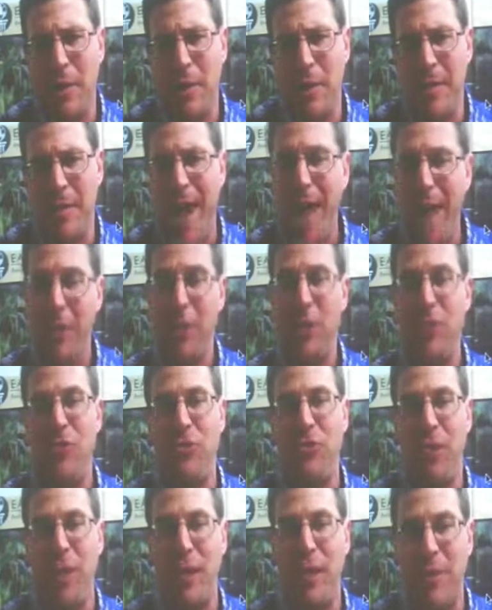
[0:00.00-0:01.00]
tally
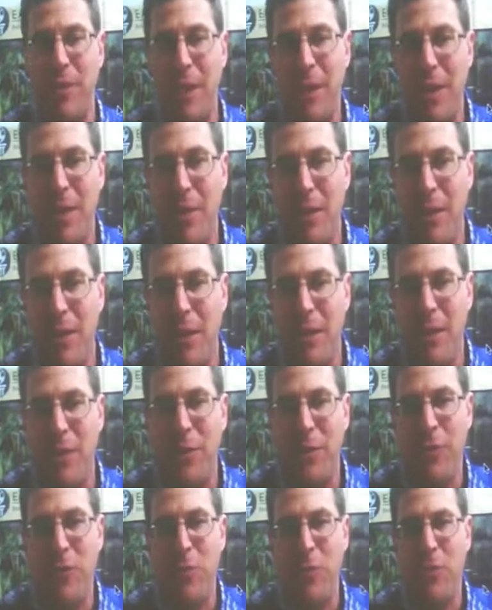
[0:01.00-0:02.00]
sheet that the
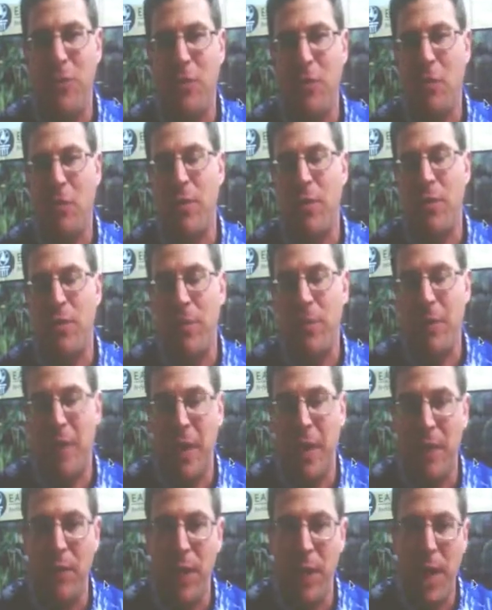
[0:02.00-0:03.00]
Fisheries Service and the
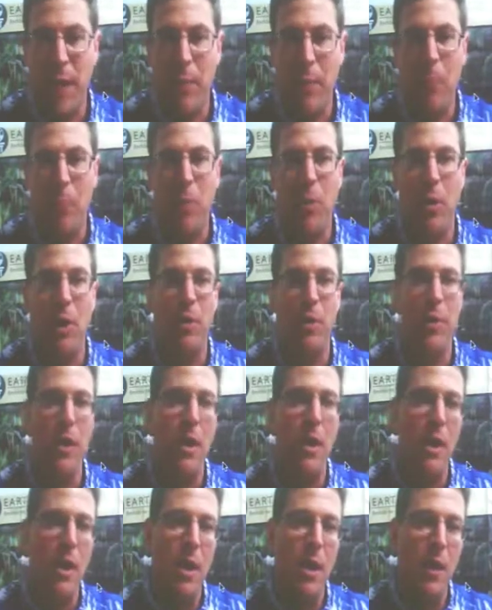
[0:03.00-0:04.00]
Navy came up with
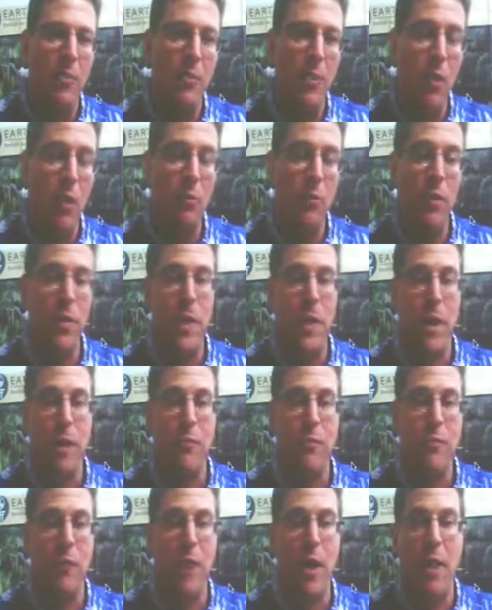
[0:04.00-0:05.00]
is that over the
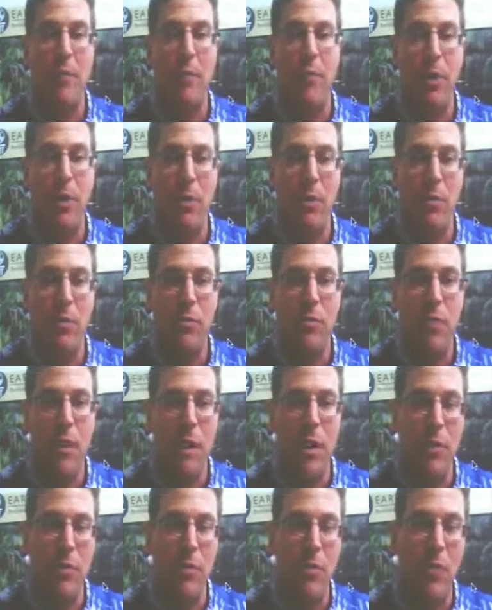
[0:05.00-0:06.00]
next 5 years,
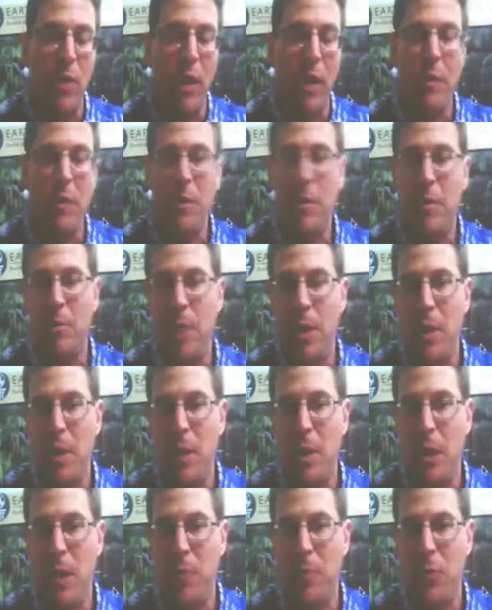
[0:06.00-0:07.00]
there's likely to
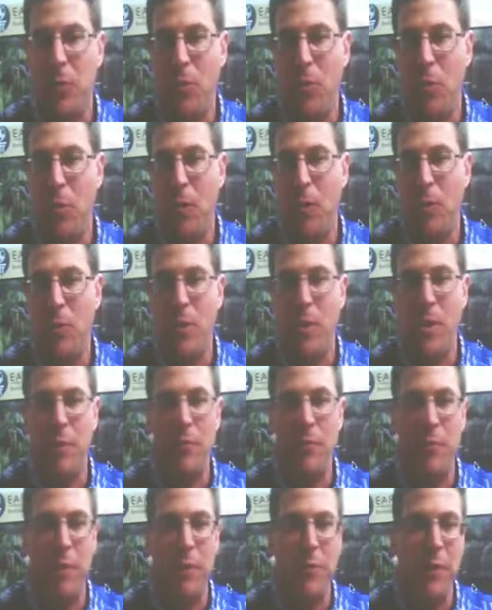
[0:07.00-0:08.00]
be up to
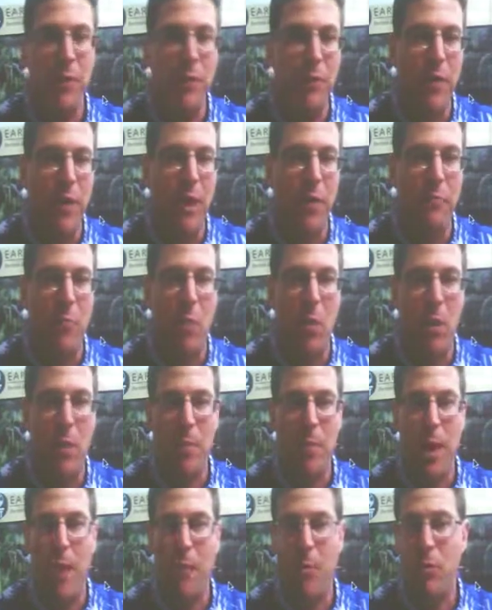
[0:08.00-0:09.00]
155
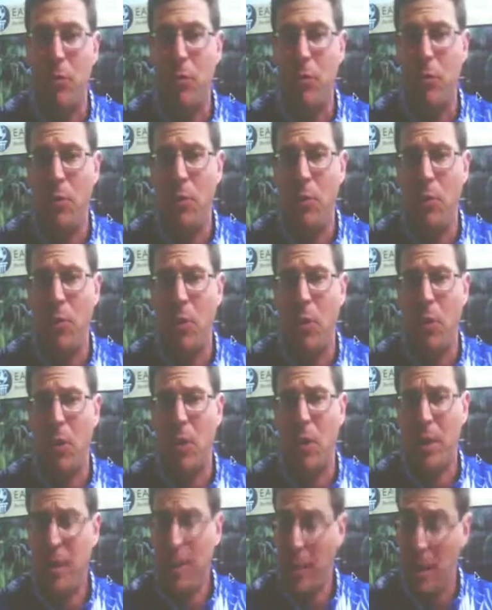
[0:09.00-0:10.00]
marine mammals who
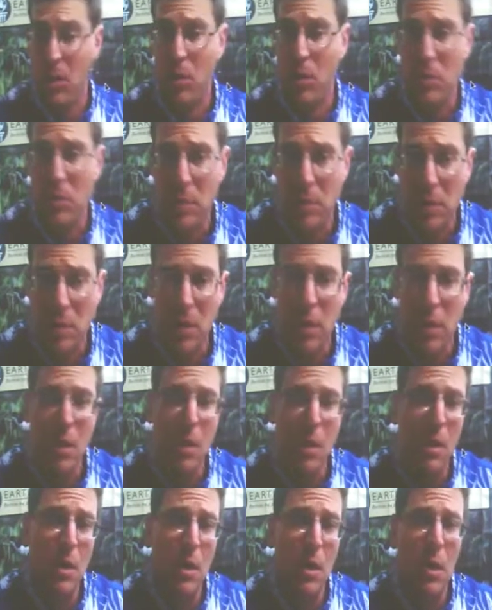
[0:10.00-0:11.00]
are killed
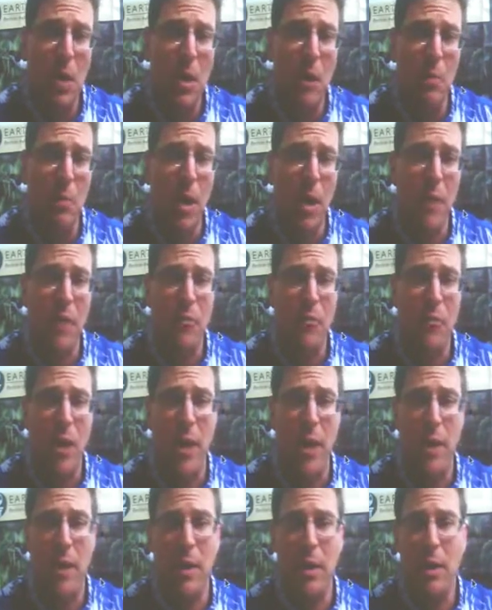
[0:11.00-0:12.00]
by the
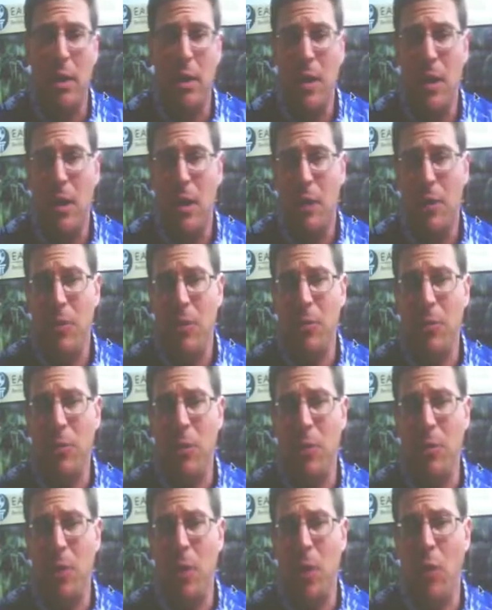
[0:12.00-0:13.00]
training. There's
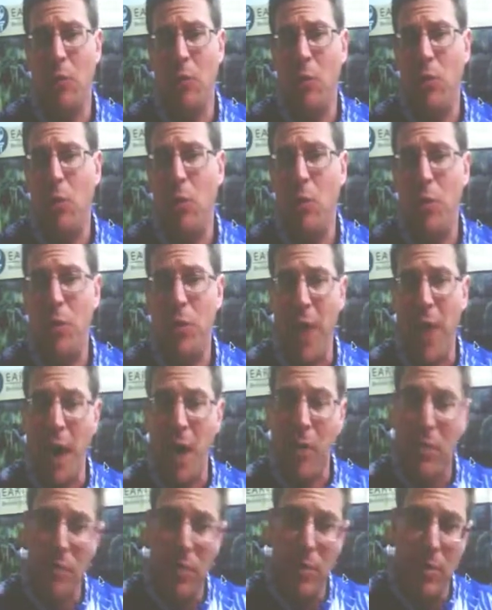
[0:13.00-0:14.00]
going to be over
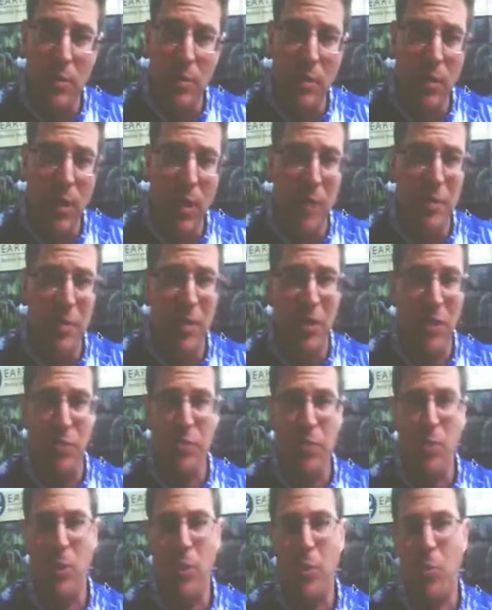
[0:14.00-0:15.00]
2,000
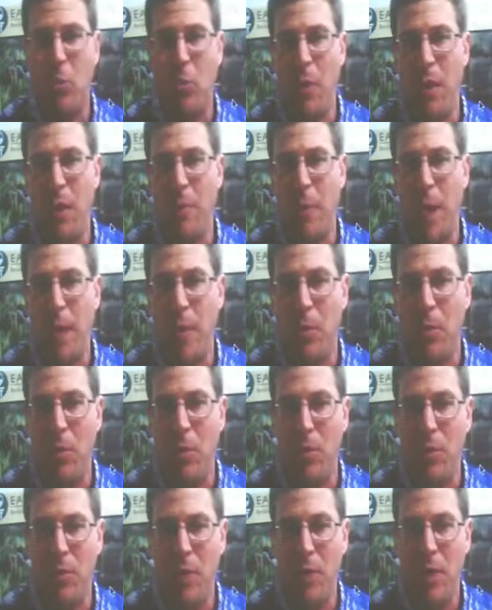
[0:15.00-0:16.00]
additional marine
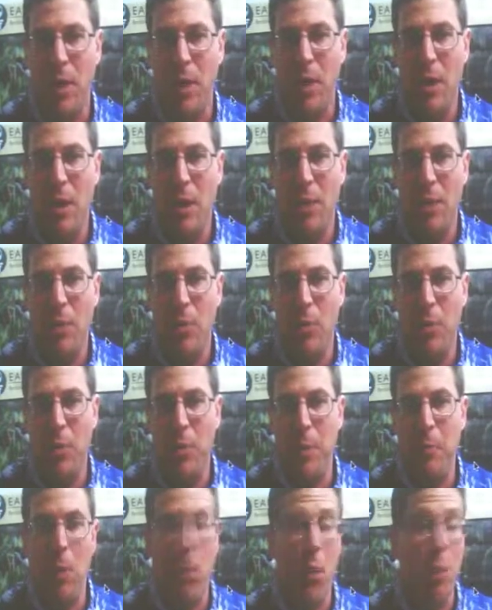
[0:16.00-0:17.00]
mammals that will
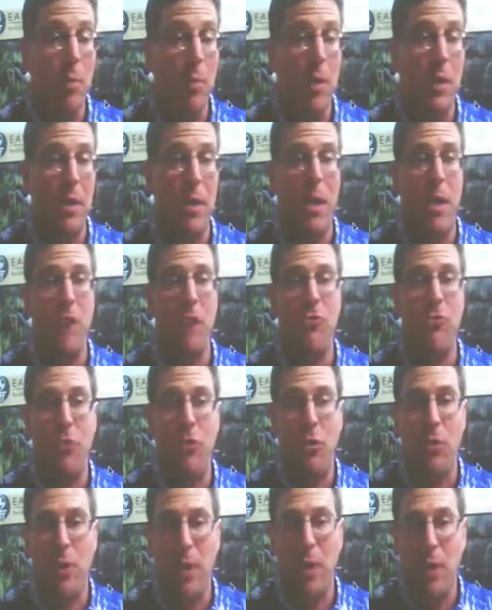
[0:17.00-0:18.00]
be permanently
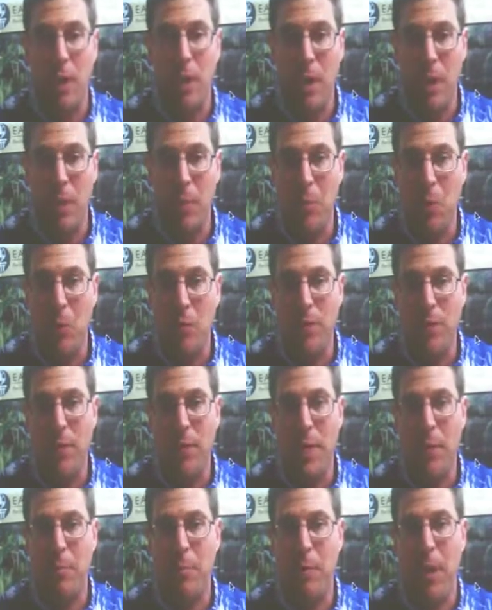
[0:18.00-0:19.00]
injured, most of
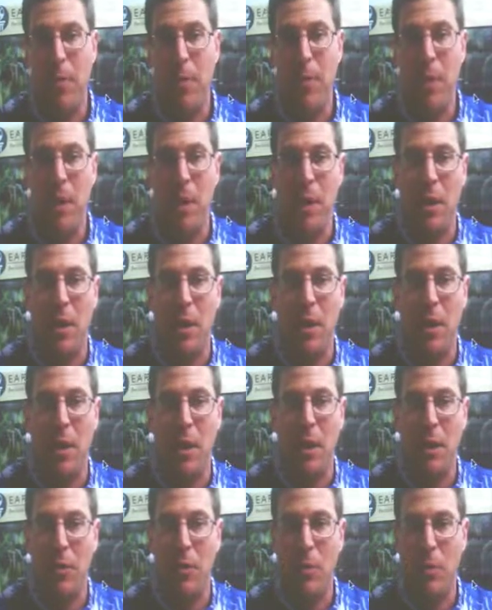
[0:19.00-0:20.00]
them by being
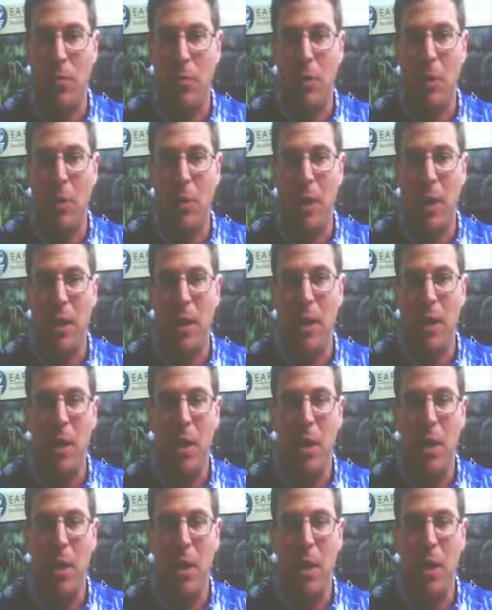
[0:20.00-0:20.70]
what's called a